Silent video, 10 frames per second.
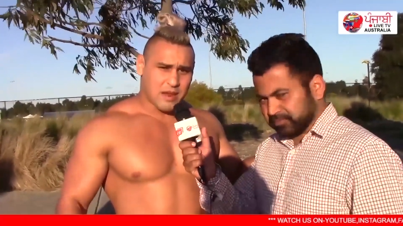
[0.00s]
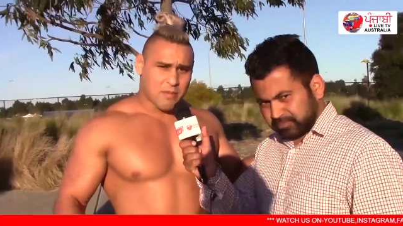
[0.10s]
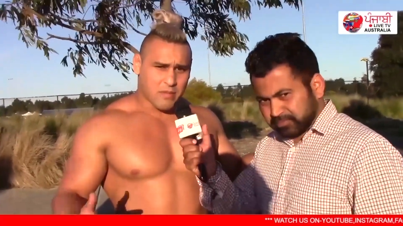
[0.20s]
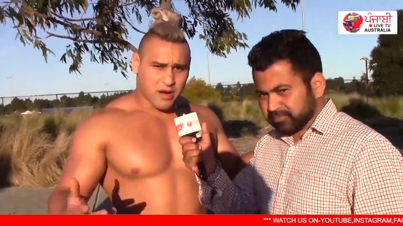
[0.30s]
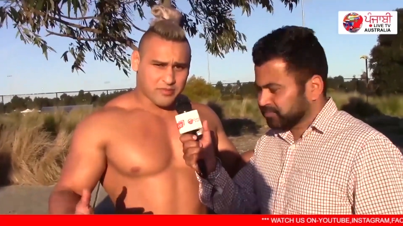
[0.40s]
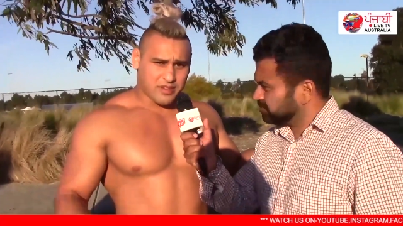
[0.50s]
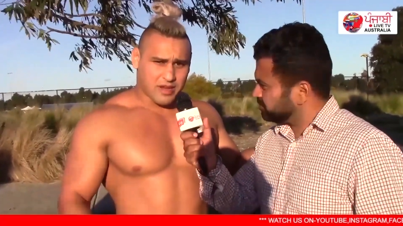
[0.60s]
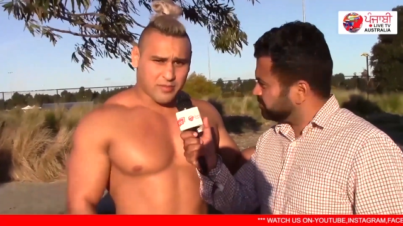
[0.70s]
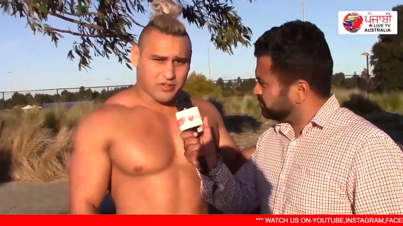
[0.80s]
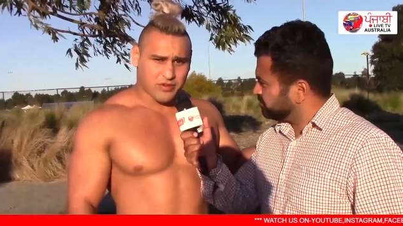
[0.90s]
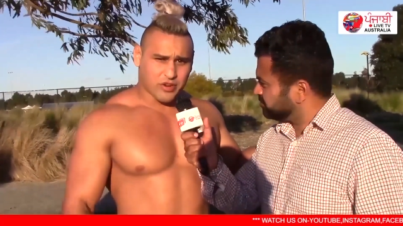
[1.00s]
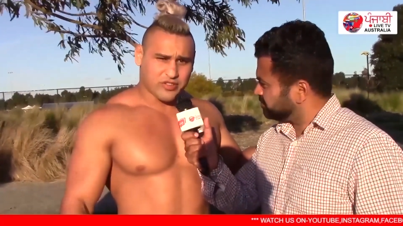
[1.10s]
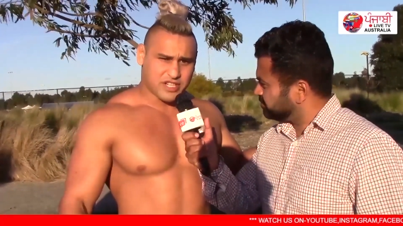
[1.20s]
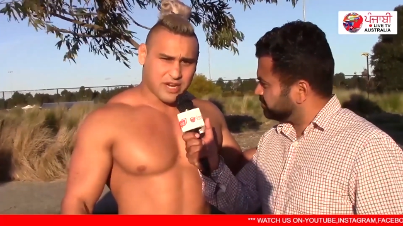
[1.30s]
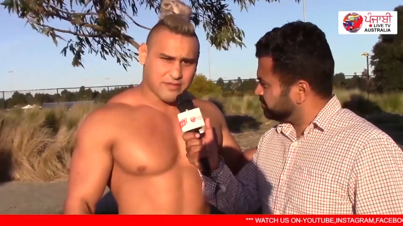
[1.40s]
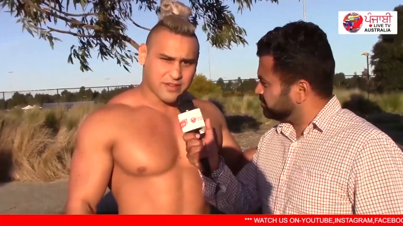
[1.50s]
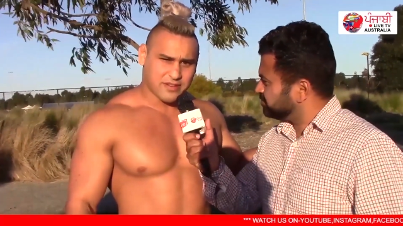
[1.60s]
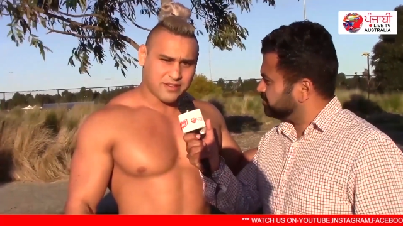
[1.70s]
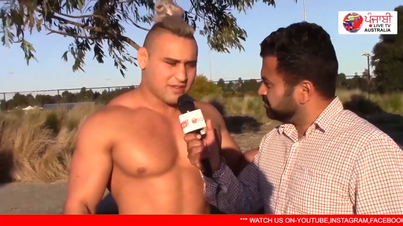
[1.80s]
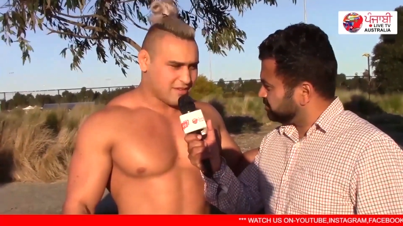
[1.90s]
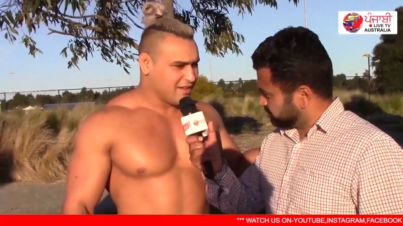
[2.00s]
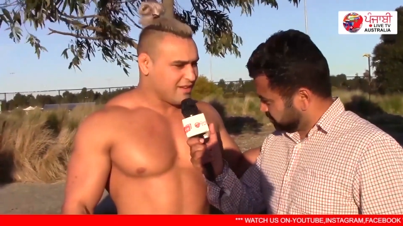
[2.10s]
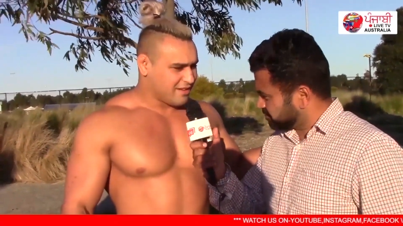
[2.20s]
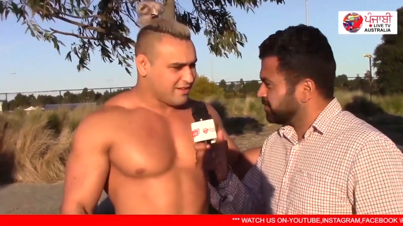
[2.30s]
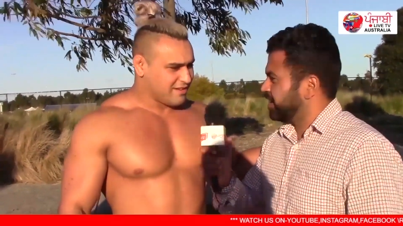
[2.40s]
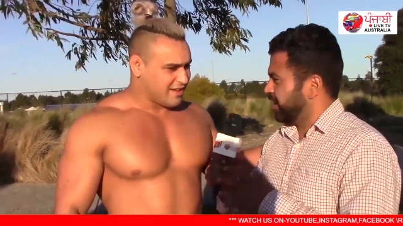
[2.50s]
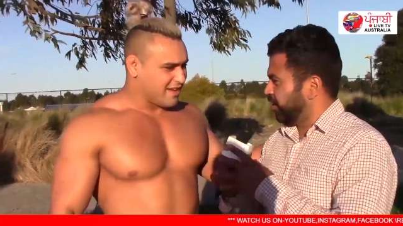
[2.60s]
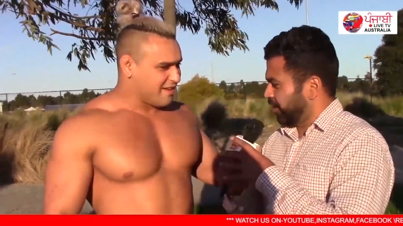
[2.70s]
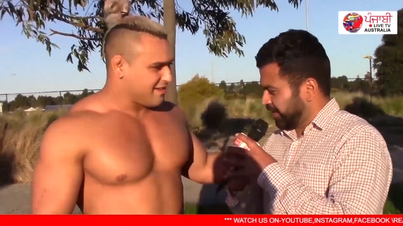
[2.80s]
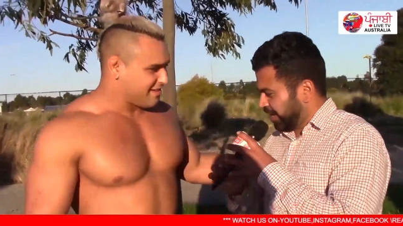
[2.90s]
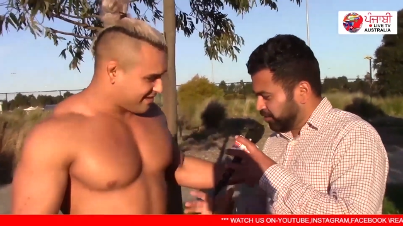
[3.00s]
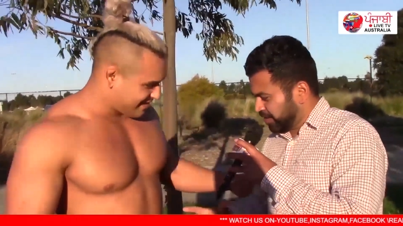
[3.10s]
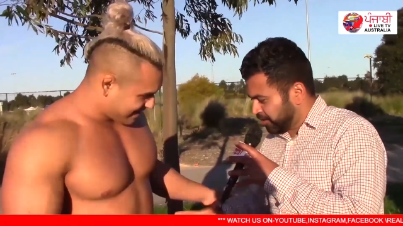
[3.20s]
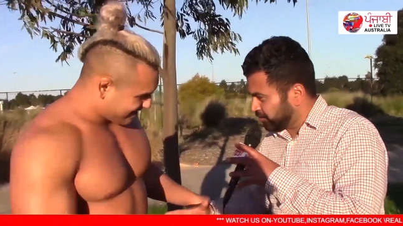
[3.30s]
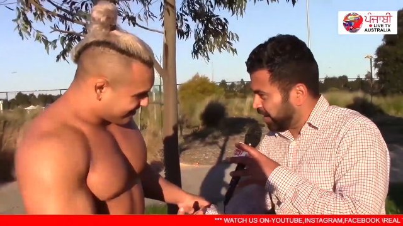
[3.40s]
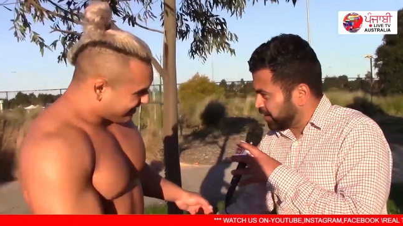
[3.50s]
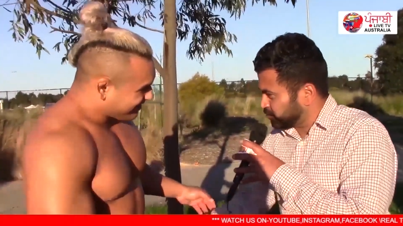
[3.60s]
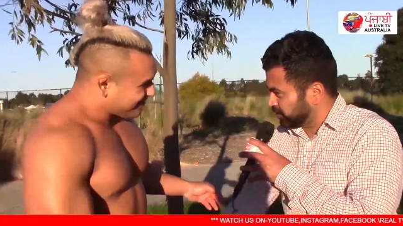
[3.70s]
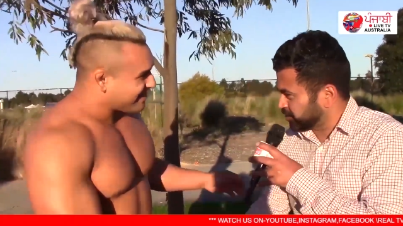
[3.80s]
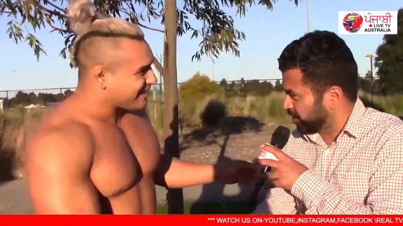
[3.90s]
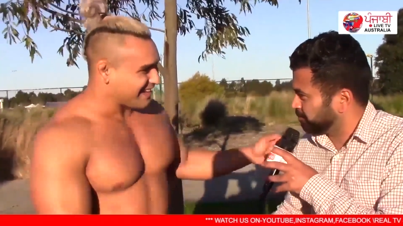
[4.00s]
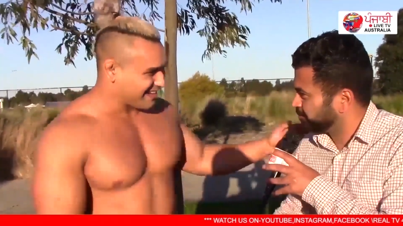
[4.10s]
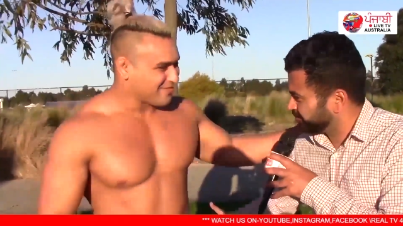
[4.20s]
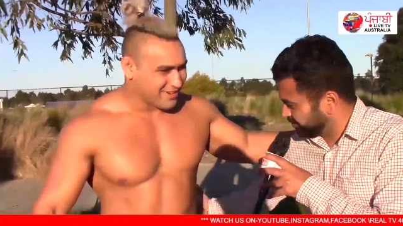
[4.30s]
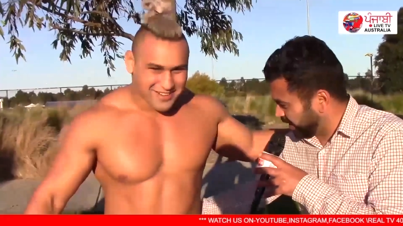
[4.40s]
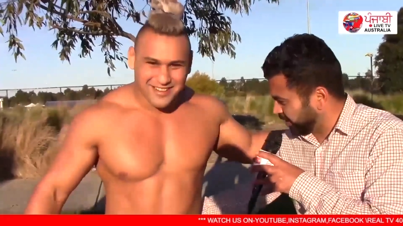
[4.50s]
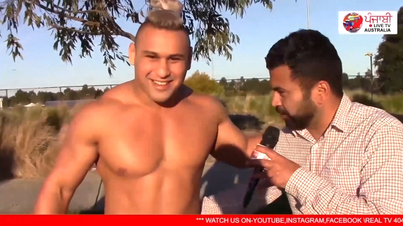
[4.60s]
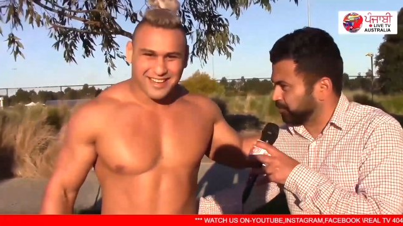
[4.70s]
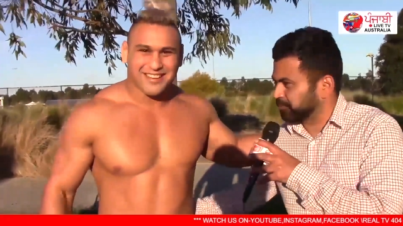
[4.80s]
Speaker 1: and my mom's name is Rosa Chavez.
Speaker 2: All right. Thank you, Yaro. Thanks for the time. Thank